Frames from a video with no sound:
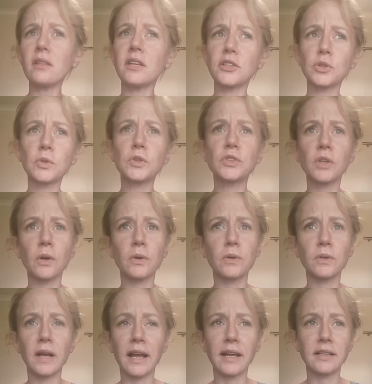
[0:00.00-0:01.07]
There's
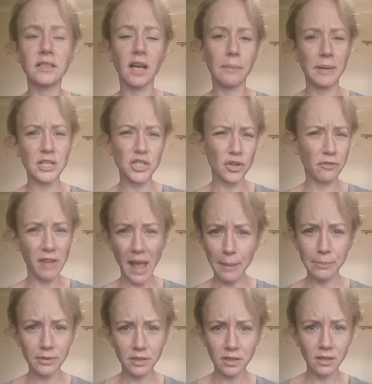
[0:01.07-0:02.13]
also a dimension of
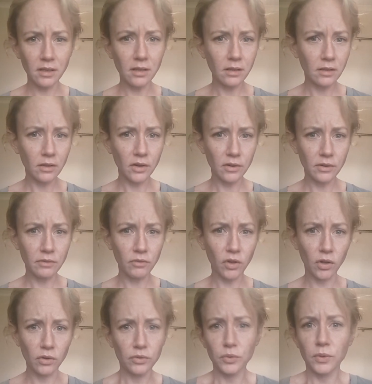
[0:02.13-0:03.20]
apathy,
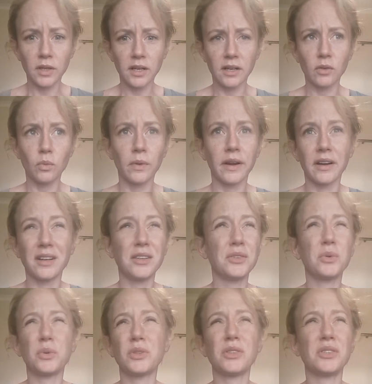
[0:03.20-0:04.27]
involved within it, where
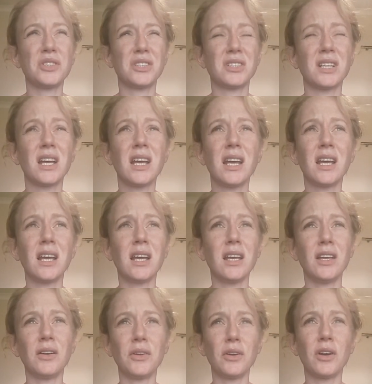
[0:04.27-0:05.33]
you also just,
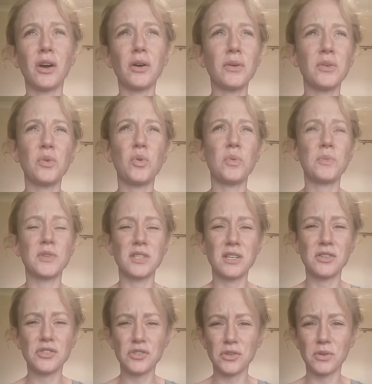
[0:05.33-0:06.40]
you go almost
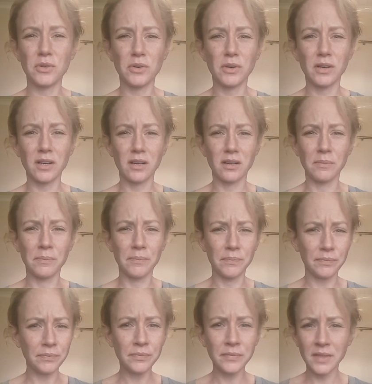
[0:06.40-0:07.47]
into
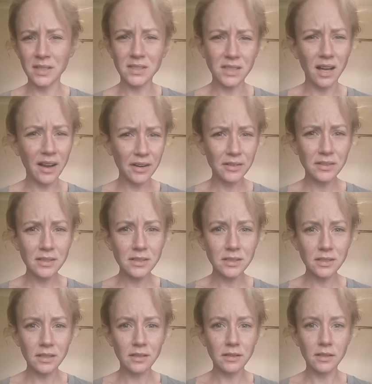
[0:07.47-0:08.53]
a
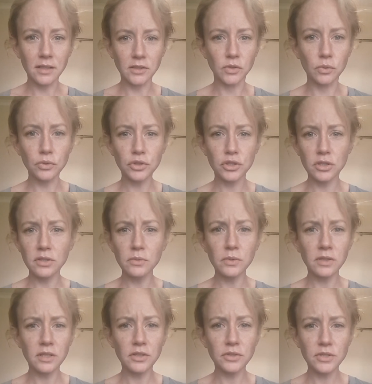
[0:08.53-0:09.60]
tiredness and exhaustion
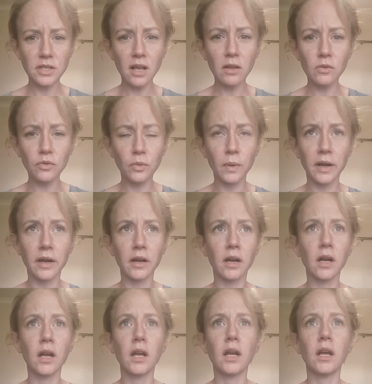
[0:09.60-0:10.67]
within yourself,
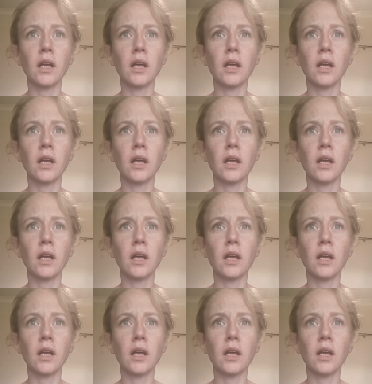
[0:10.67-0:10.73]
where